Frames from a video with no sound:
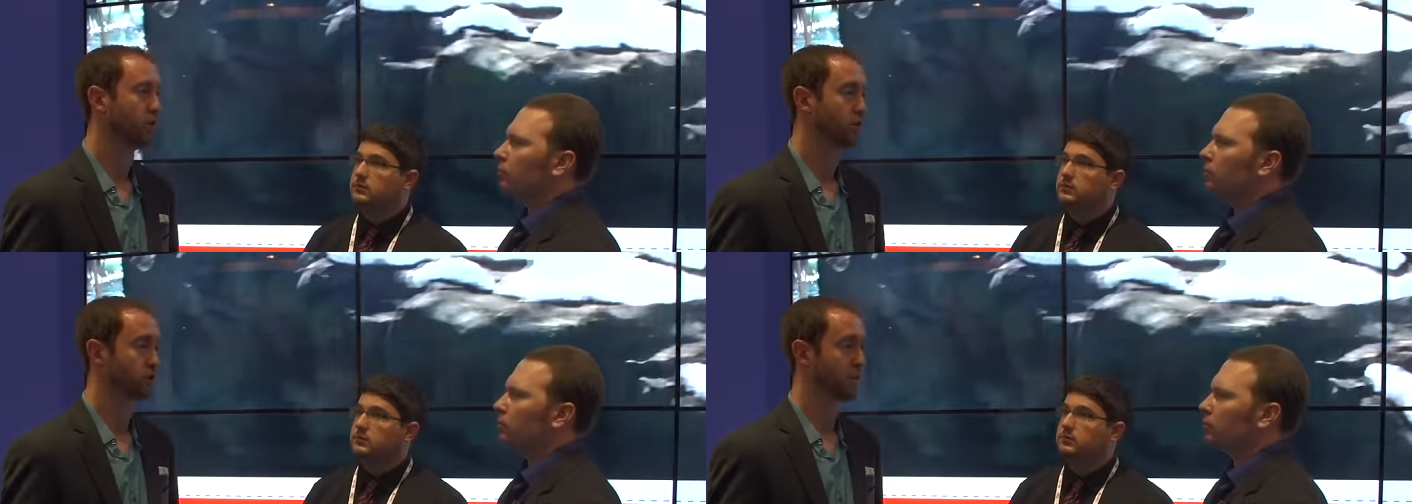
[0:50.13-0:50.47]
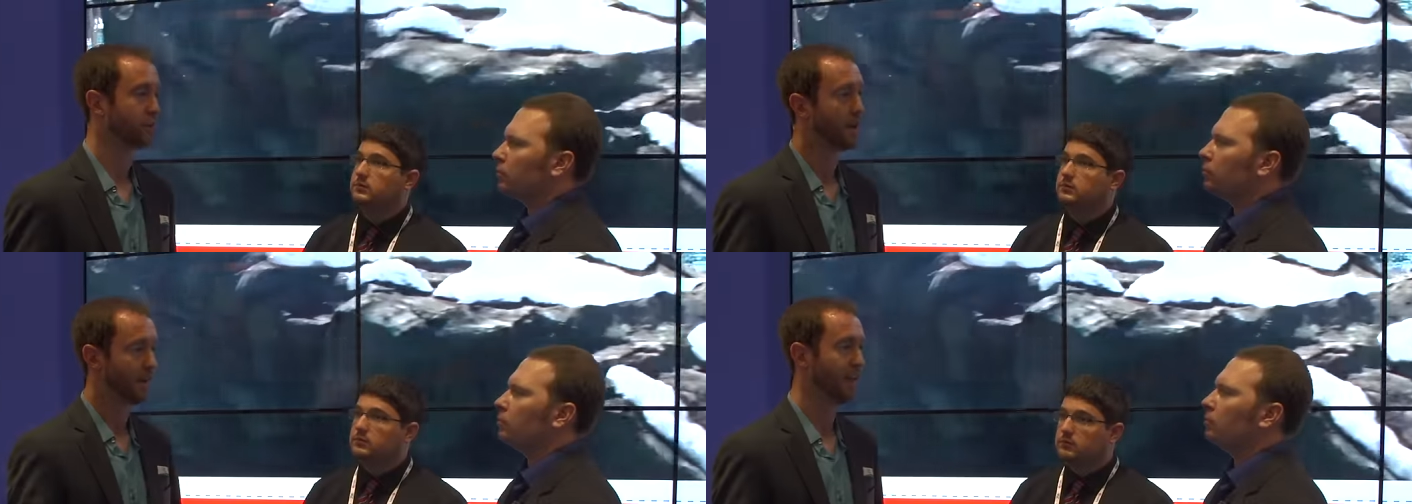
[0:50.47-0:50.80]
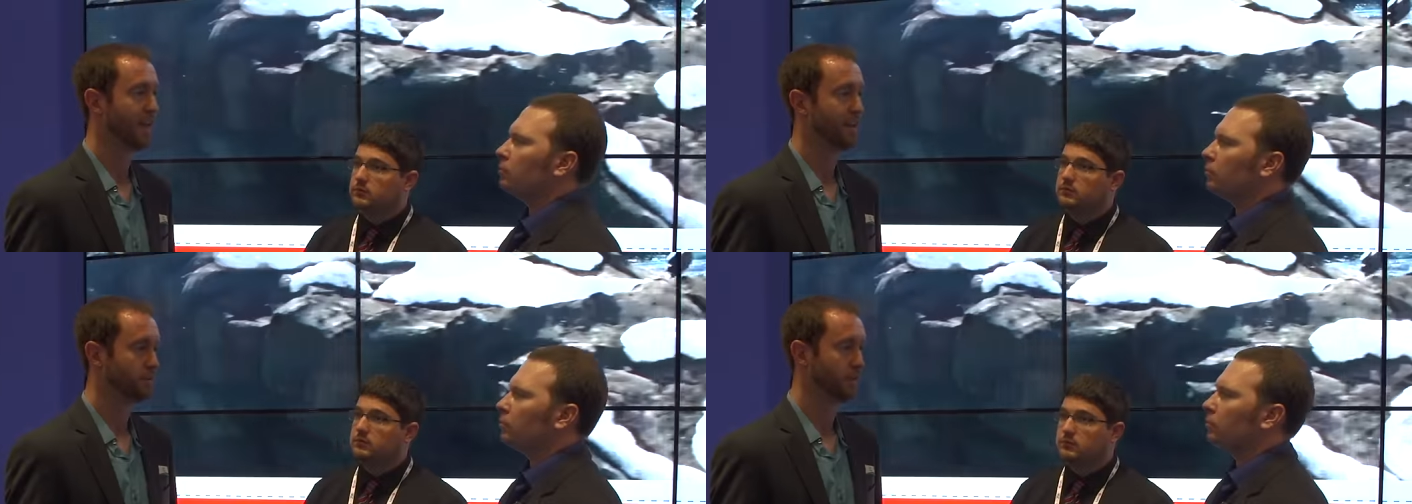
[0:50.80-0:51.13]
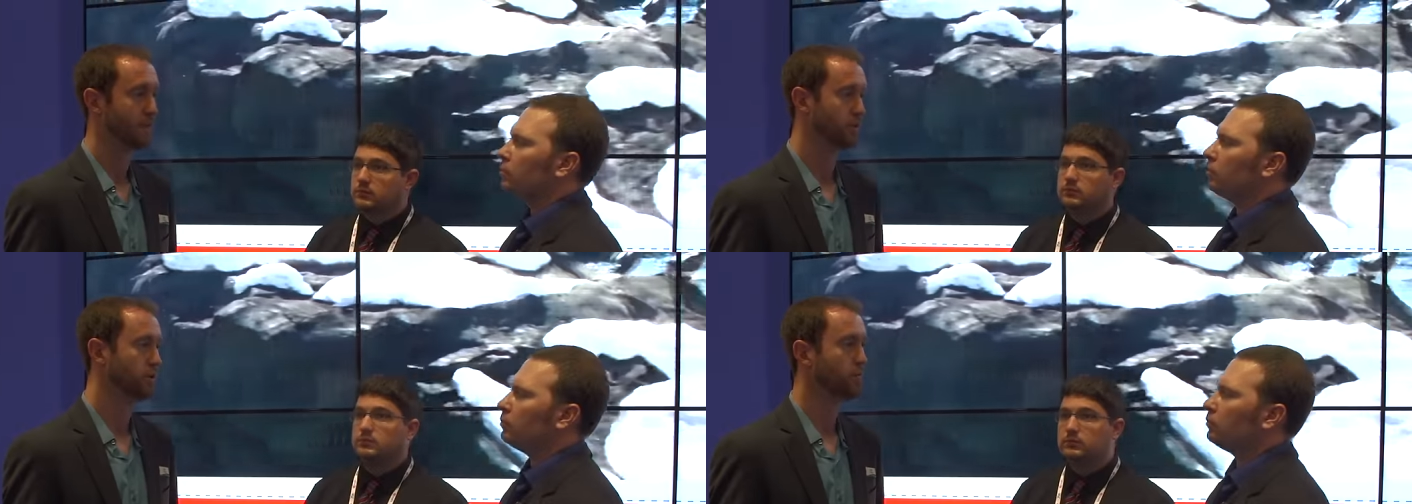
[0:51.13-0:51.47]
Speaker 1: cars. So we've got eight
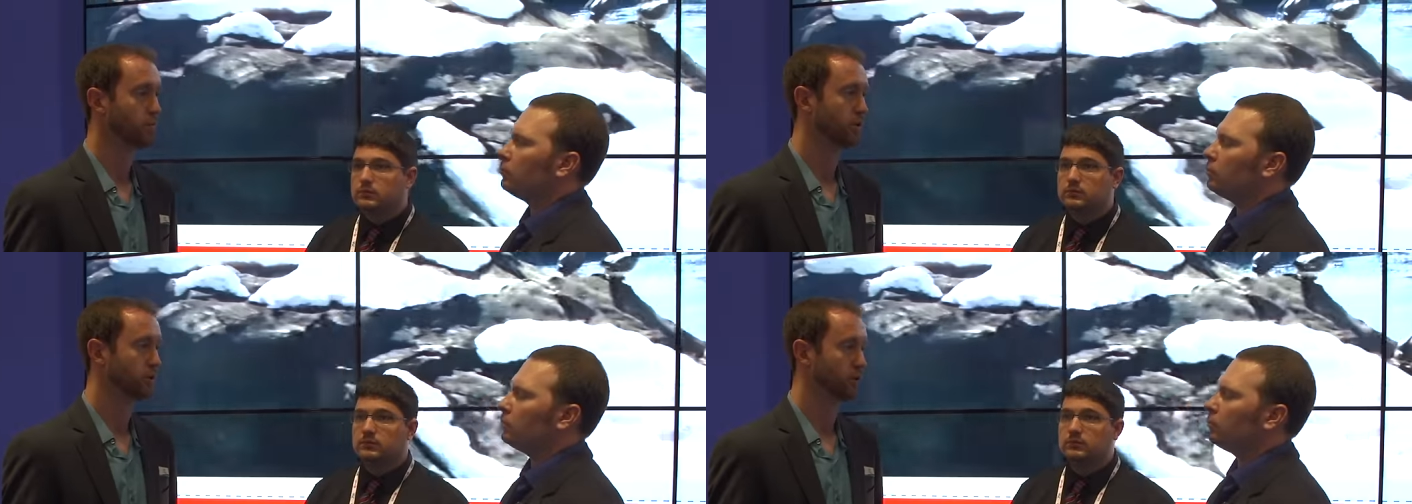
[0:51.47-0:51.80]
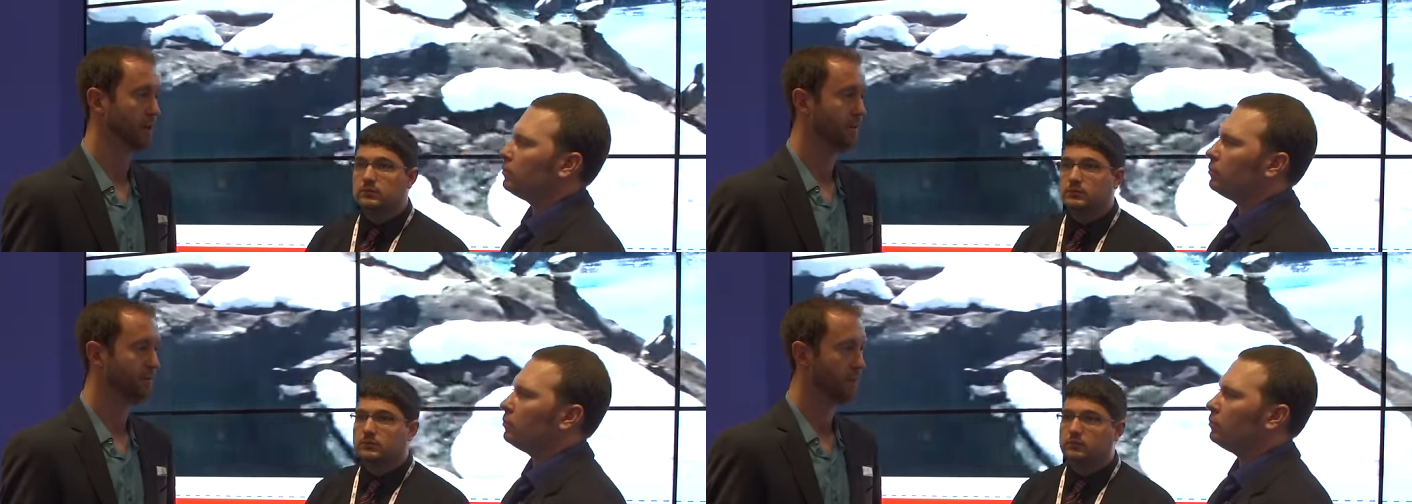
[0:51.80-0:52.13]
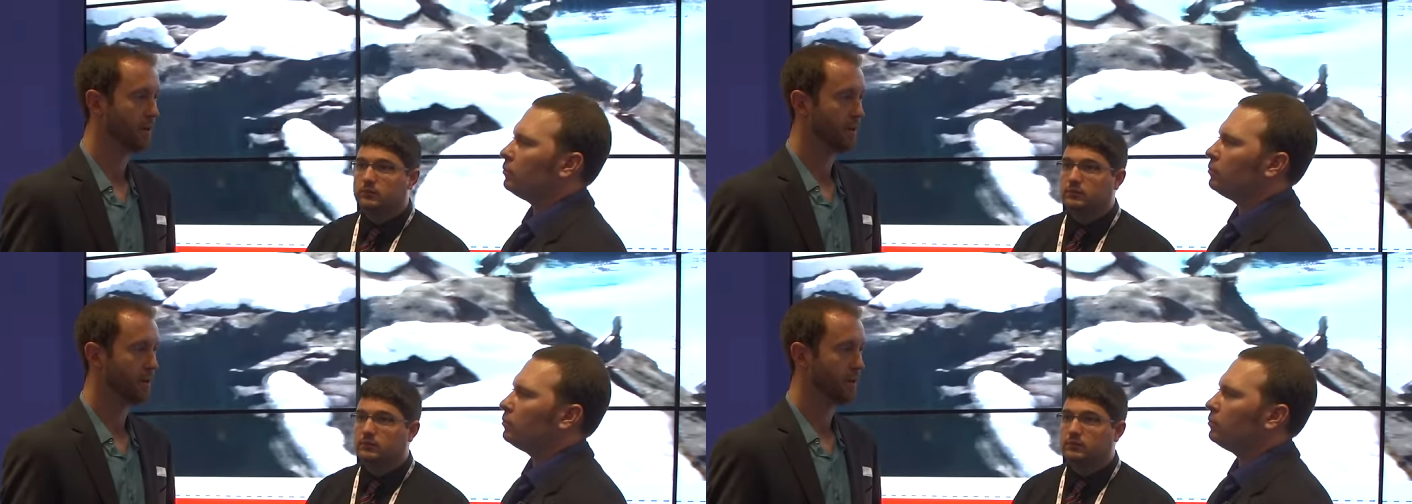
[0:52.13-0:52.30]
people per train,